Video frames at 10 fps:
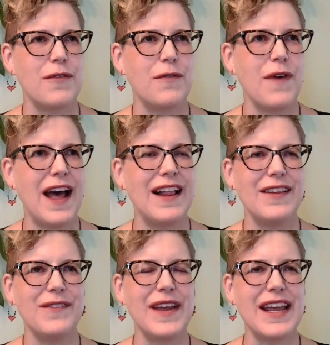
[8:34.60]

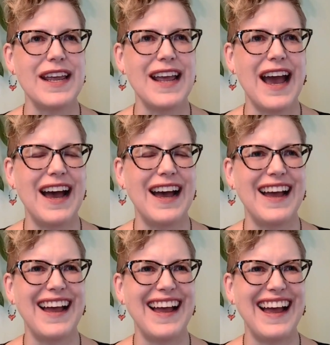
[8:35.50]
Well,
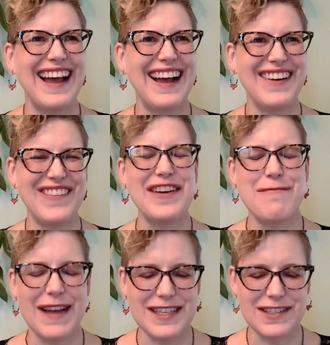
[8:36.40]
one of
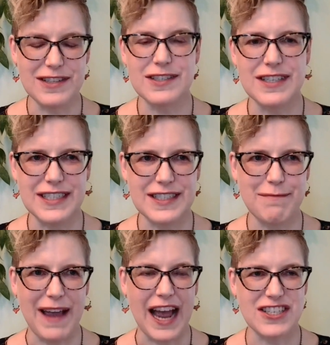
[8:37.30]
my students is
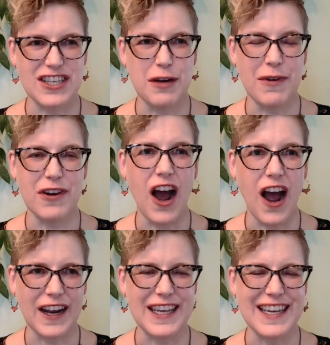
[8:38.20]
passionate about
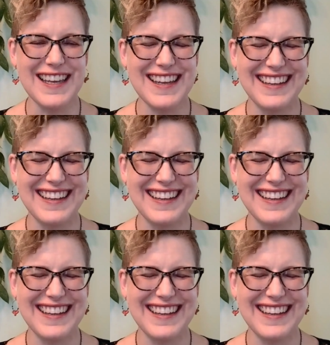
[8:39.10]
hockey.